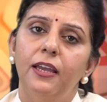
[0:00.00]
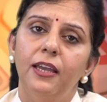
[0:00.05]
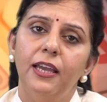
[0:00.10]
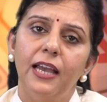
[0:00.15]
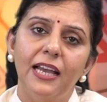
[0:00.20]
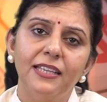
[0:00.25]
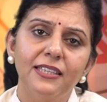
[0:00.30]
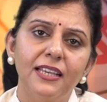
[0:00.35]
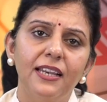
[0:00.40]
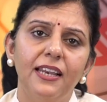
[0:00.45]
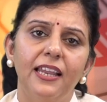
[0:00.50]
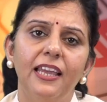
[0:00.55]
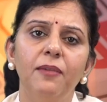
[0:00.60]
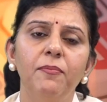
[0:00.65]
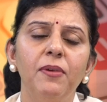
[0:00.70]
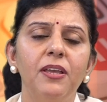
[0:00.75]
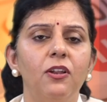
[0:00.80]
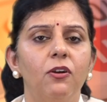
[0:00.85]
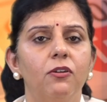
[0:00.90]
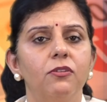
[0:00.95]
as a
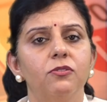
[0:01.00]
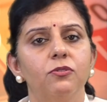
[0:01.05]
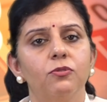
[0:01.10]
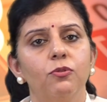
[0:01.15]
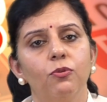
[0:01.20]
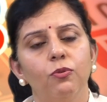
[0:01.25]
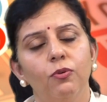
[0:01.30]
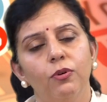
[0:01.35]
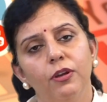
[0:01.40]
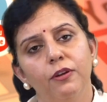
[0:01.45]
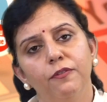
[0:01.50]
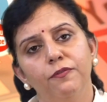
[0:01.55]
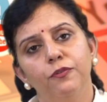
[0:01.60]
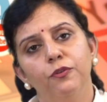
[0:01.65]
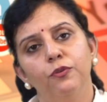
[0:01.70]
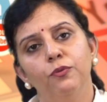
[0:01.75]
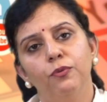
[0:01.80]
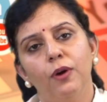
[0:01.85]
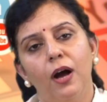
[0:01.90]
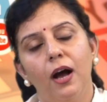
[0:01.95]
layman also, if
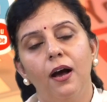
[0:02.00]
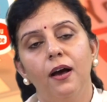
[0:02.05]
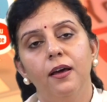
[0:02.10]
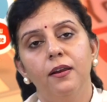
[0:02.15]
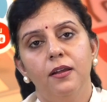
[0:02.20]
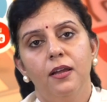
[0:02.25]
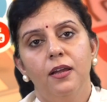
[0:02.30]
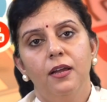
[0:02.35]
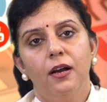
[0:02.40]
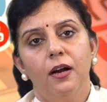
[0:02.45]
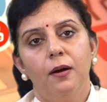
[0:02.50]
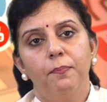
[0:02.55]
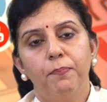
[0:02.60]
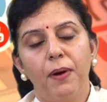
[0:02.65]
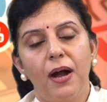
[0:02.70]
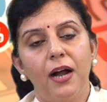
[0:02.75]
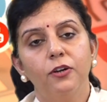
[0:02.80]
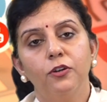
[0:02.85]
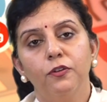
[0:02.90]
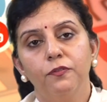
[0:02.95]
you are a
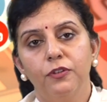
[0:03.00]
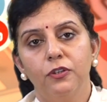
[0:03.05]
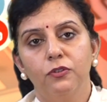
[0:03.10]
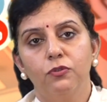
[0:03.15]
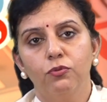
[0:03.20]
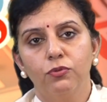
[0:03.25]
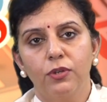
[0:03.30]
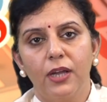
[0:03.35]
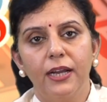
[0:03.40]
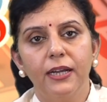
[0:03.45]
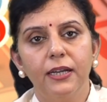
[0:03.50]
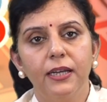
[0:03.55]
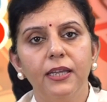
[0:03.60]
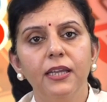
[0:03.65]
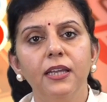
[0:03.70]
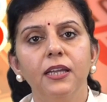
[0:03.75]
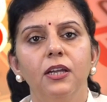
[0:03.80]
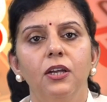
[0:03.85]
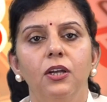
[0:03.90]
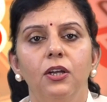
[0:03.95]
part of the
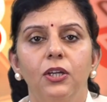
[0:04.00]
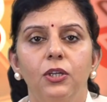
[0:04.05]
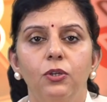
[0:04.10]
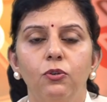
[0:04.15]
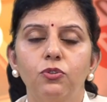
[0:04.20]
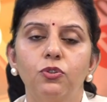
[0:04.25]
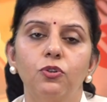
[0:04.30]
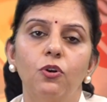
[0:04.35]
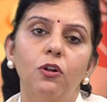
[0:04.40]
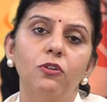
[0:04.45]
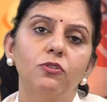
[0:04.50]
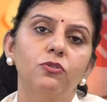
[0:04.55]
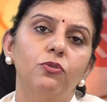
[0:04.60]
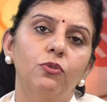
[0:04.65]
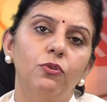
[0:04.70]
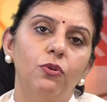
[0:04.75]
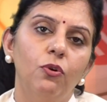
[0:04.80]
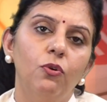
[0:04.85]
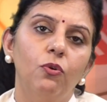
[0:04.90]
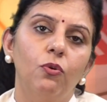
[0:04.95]
society, you should
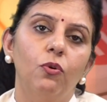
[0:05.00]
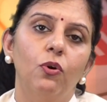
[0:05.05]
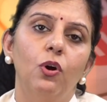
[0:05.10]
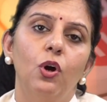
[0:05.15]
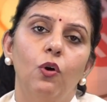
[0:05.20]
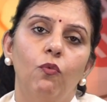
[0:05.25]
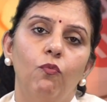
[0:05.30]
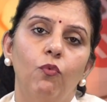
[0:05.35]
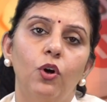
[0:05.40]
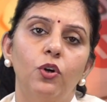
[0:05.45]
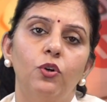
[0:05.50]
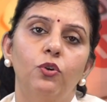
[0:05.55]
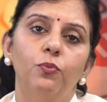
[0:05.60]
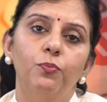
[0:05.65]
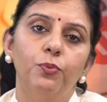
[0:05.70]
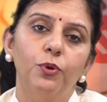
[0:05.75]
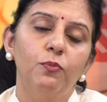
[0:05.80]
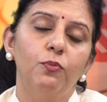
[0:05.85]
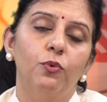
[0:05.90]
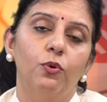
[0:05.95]
also know what to
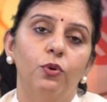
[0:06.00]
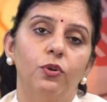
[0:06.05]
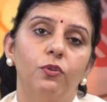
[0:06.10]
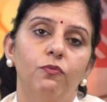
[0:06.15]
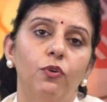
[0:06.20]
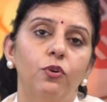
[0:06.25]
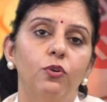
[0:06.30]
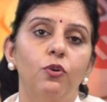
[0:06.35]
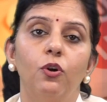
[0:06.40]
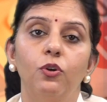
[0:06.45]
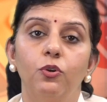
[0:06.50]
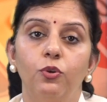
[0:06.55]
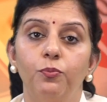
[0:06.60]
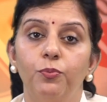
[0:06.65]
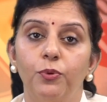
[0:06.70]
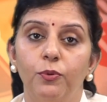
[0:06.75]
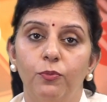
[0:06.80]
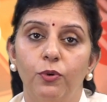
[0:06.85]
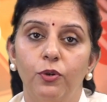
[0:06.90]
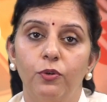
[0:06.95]
promote, what not to
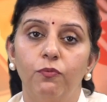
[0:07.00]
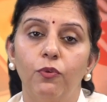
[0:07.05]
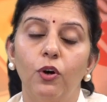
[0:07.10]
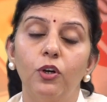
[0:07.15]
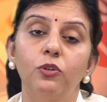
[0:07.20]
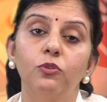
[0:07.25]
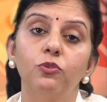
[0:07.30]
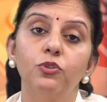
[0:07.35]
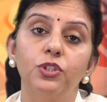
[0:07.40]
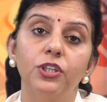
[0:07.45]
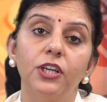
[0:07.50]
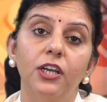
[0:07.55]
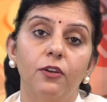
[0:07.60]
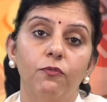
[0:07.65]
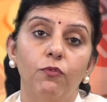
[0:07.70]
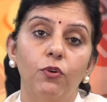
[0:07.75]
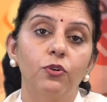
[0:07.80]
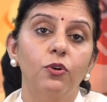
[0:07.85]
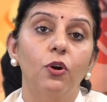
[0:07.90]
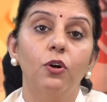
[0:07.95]
promote, what to share,
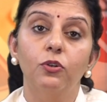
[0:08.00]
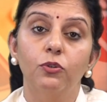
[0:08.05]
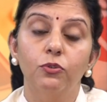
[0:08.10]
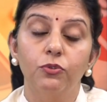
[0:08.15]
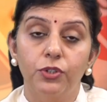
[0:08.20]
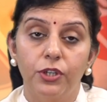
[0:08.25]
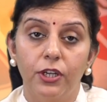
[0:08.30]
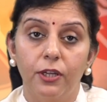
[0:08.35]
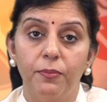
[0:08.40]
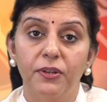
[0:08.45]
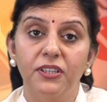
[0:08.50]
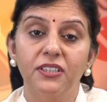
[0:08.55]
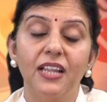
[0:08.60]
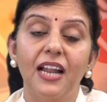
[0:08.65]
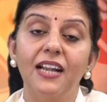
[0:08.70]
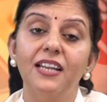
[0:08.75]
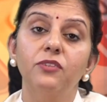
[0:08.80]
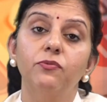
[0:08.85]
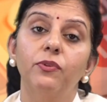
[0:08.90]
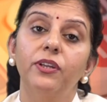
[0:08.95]
what not to share, because
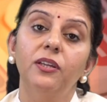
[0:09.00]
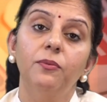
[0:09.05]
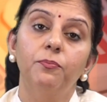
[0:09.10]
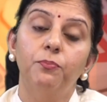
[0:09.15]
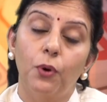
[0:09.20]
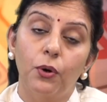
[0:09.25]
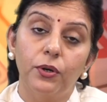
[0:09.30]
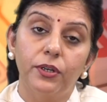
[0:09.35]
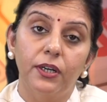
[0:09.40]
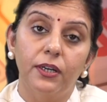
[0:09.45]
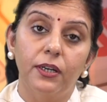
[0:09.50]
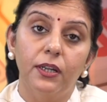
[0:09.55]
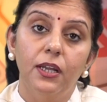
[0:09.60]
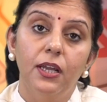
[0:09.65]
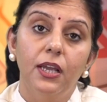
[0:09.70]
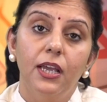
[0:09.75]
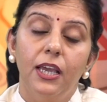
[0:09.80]
that is very important.